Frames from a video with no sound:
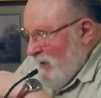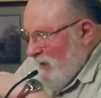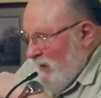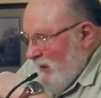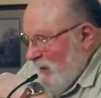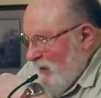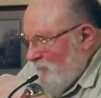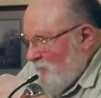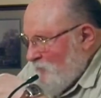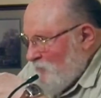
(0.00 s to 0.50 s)
In
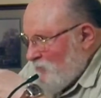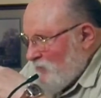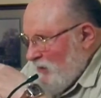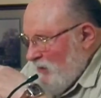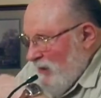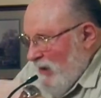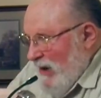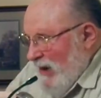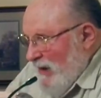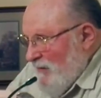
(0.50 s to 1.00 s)
Him was
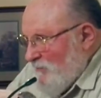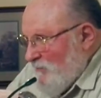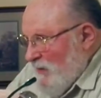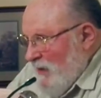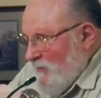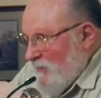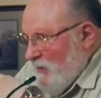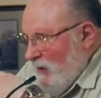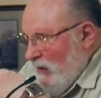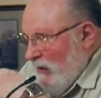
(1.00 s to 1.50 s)
life,
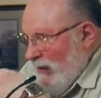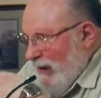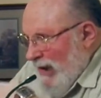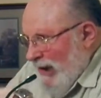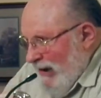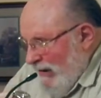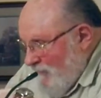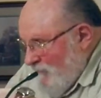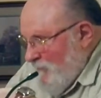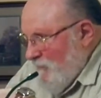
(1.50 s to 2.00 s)
and the
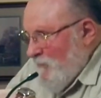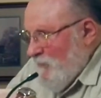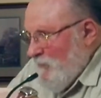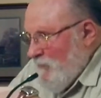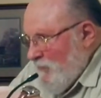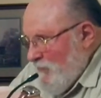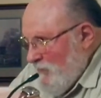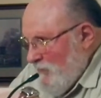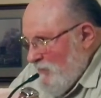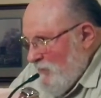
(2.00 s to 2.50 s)
life,
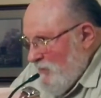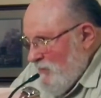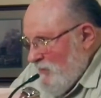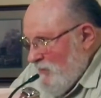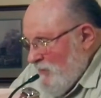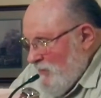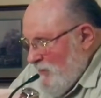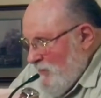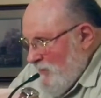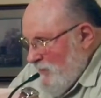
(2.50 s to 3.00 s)

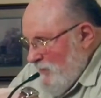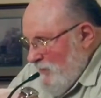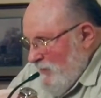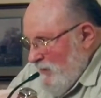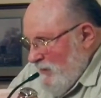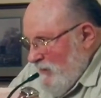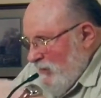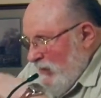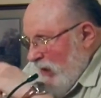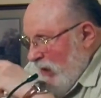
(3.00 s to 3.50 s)

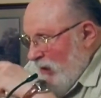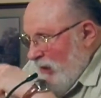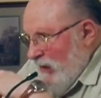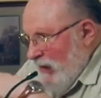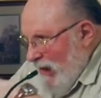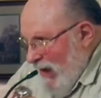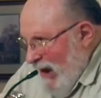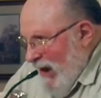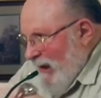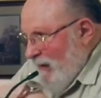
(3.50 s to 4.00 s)
the
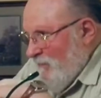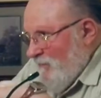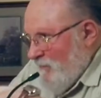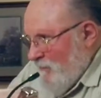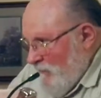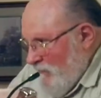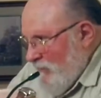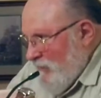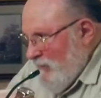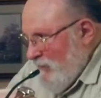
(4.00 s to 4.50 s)

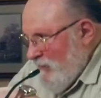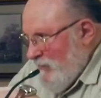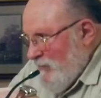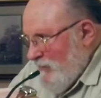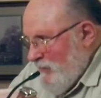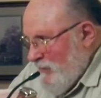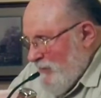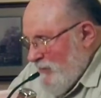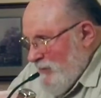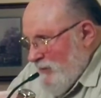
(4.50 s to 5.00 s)
life
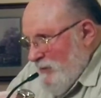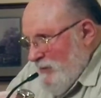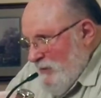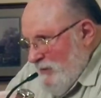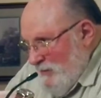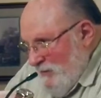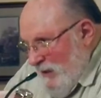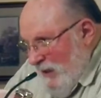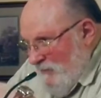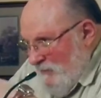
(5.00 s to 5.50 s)

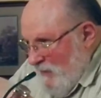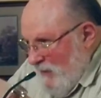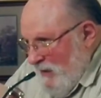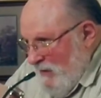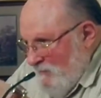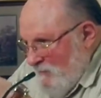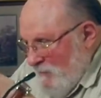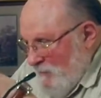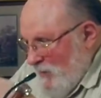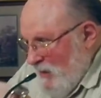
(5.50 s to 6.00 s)
not the
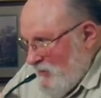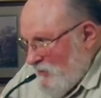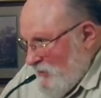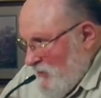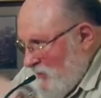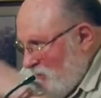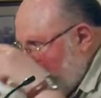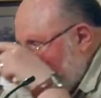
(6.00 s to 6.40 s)
information.